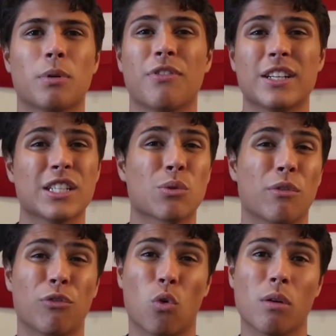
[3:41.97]
preventing
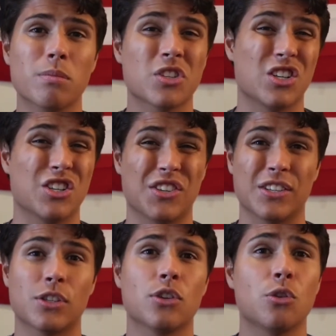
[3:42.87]
reforms such as
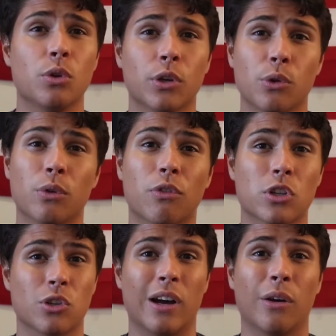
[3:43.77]
instituting
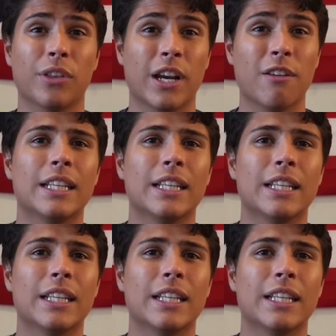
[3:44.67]
universal health care,